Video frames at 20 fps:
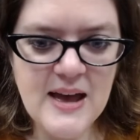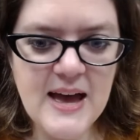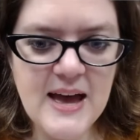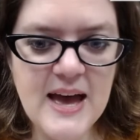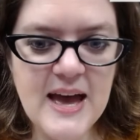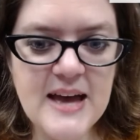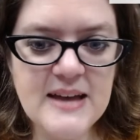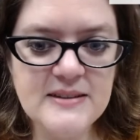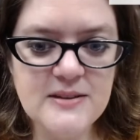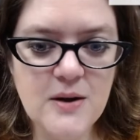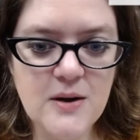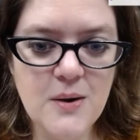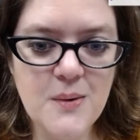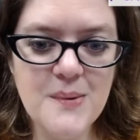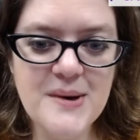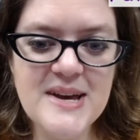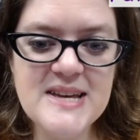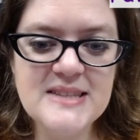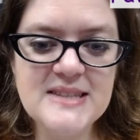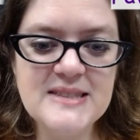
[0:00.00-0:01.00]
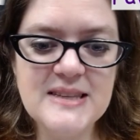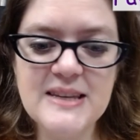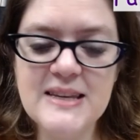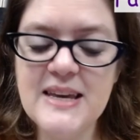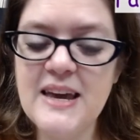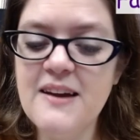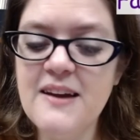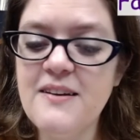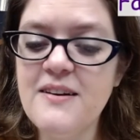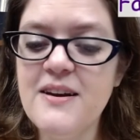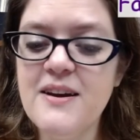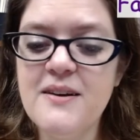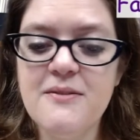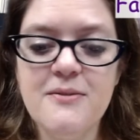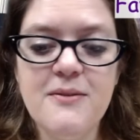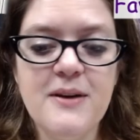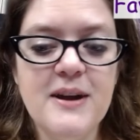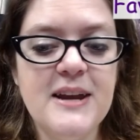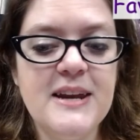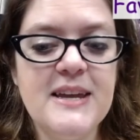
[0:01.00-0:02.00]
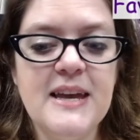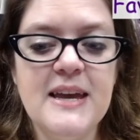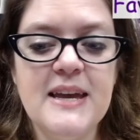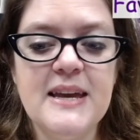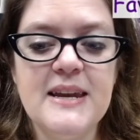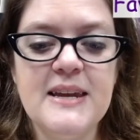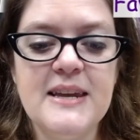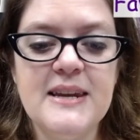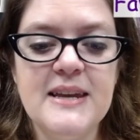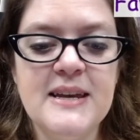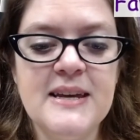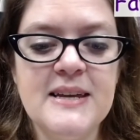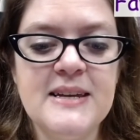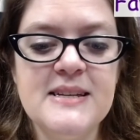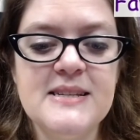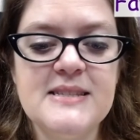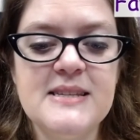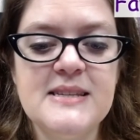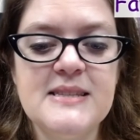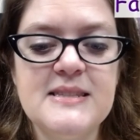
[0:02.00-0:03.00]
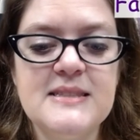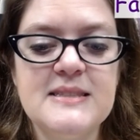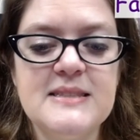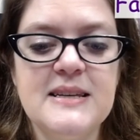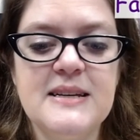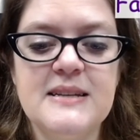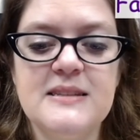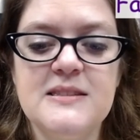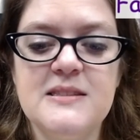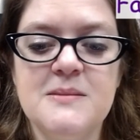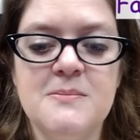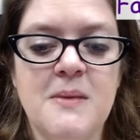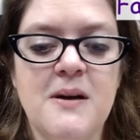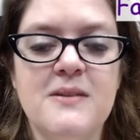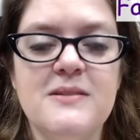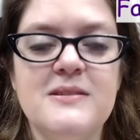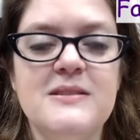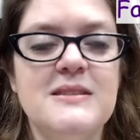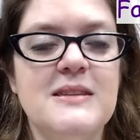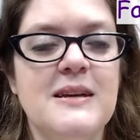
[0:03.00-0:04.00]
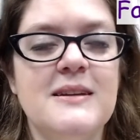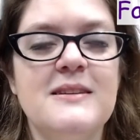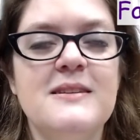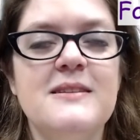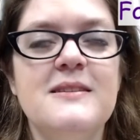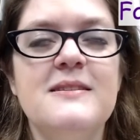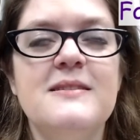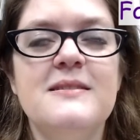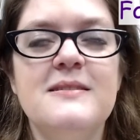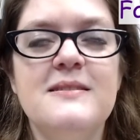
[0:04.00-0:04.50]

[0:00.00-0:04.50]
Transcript: As always, Carrot radiated innocence like a small sun.